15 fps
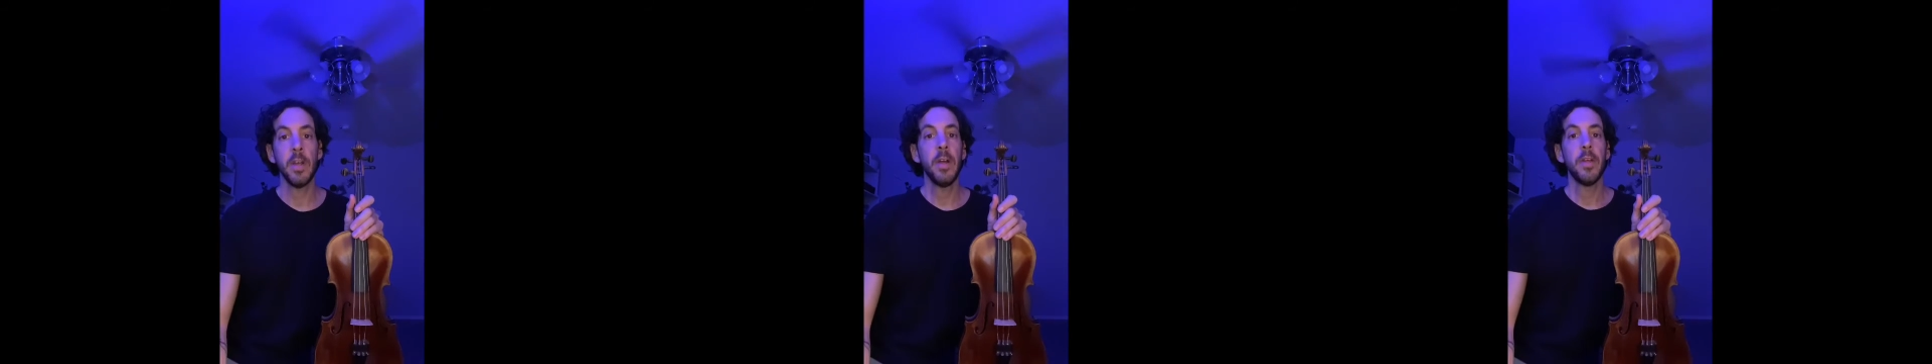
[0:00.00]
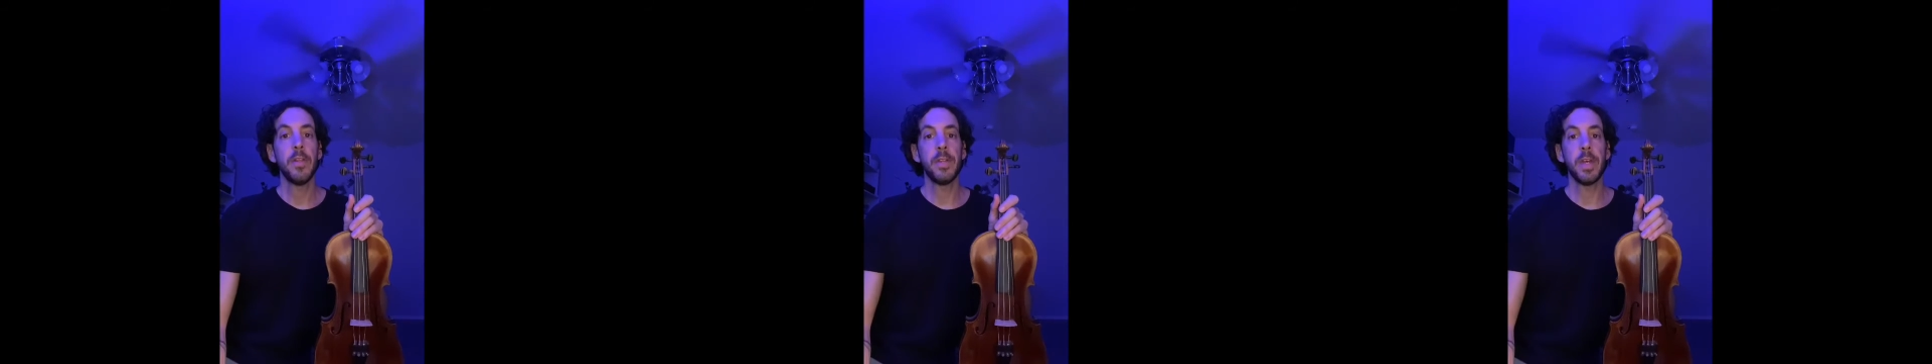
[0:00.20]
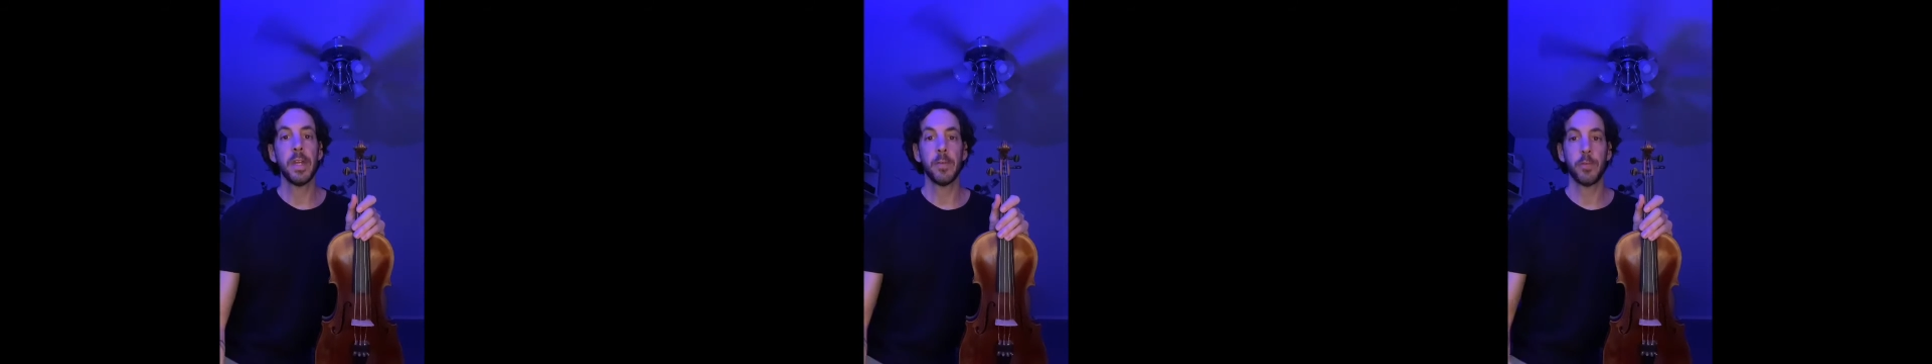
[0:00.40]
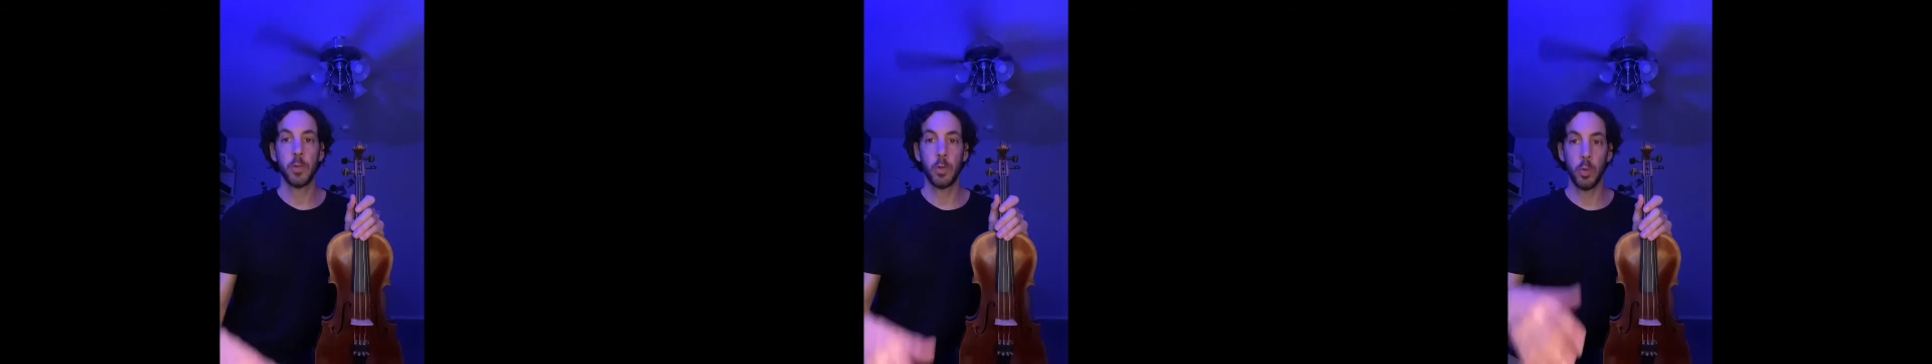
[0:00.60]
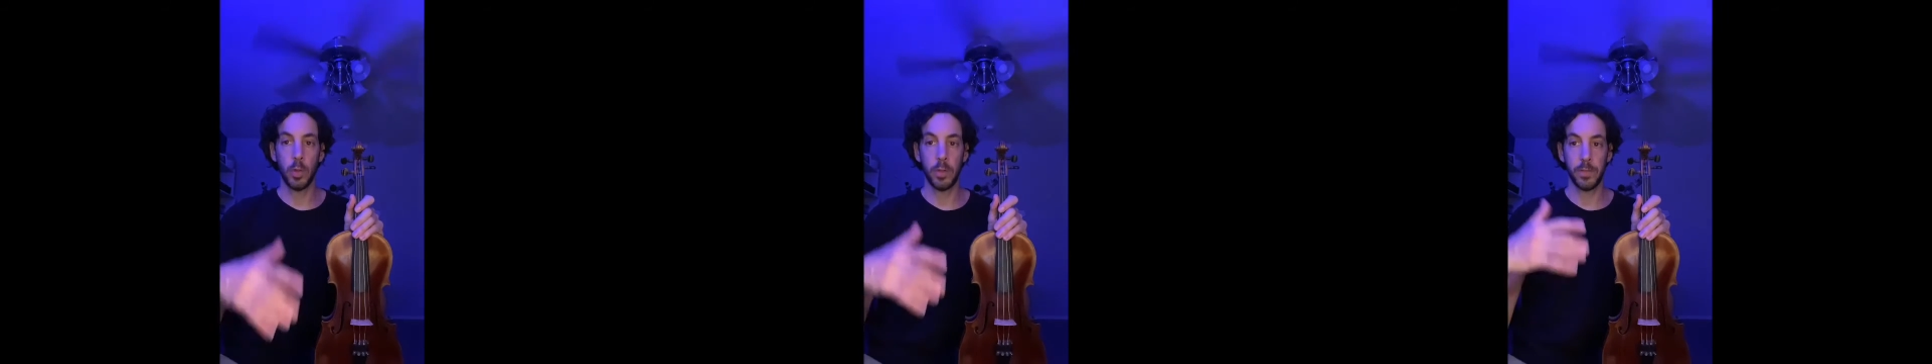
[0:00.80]
Then of
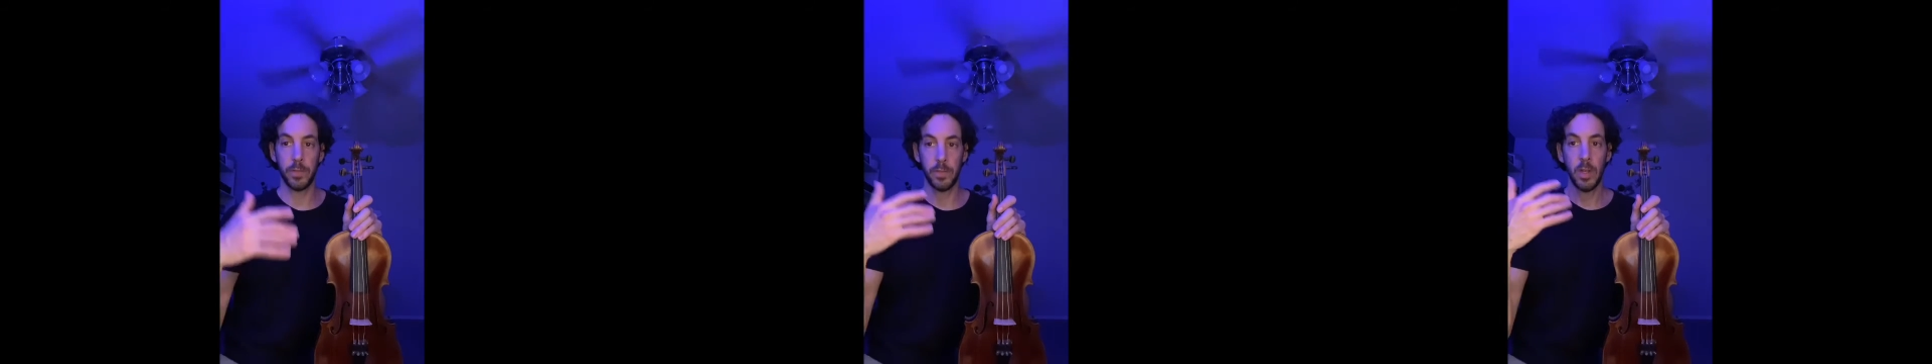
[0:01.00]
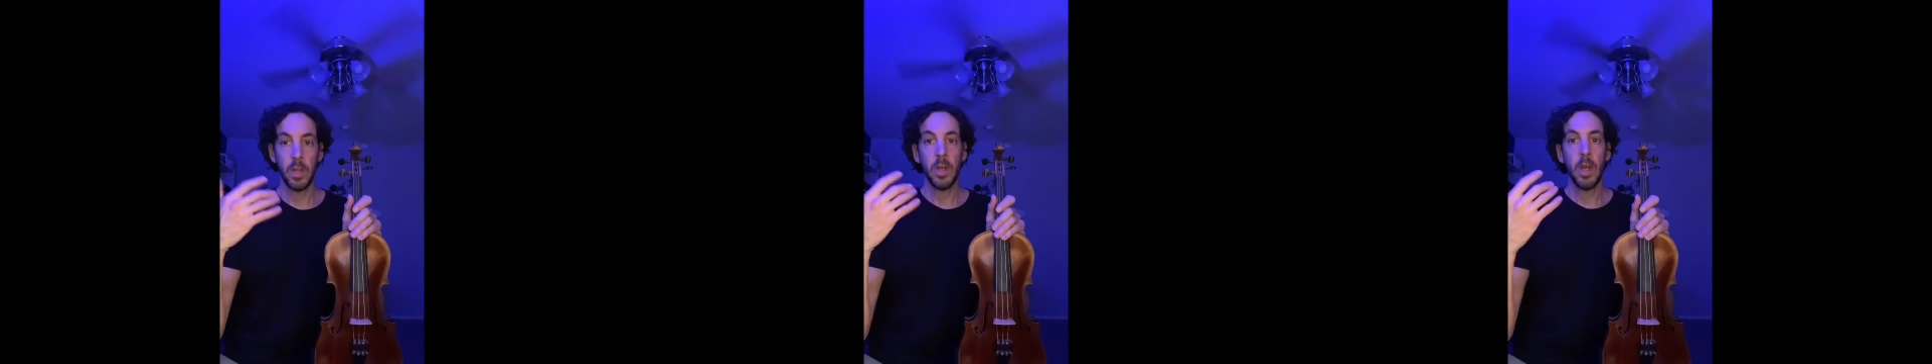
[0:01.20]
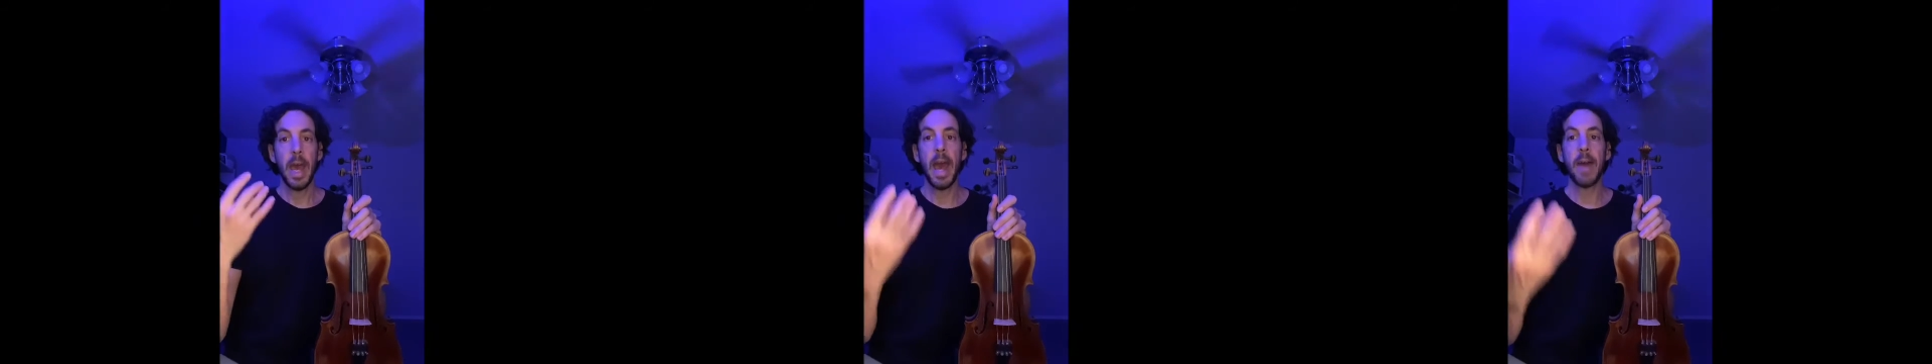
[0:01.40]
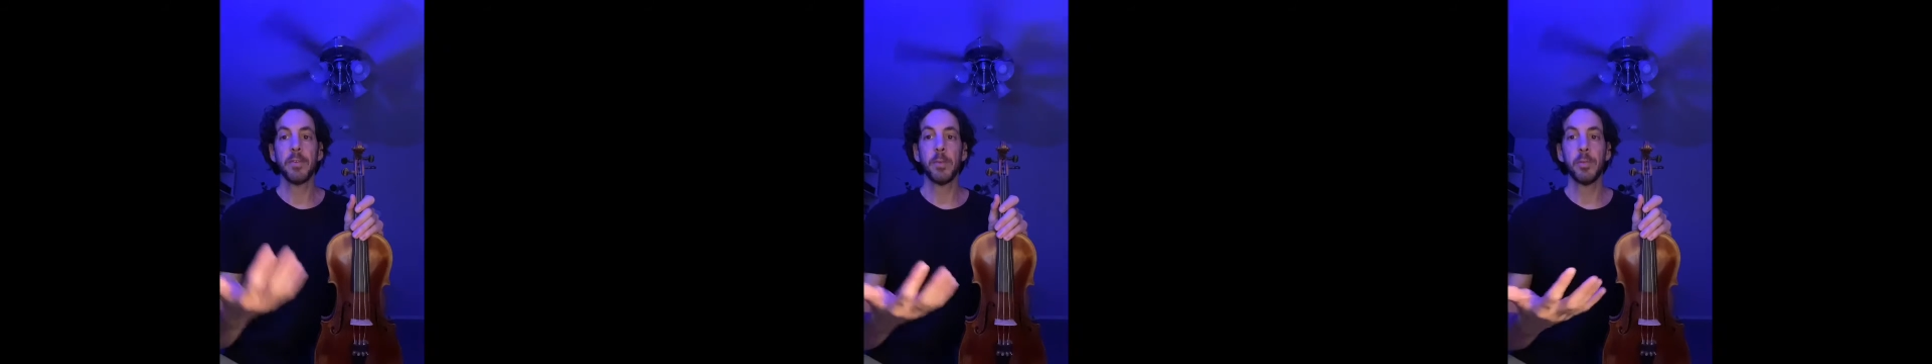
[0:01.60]
course, have a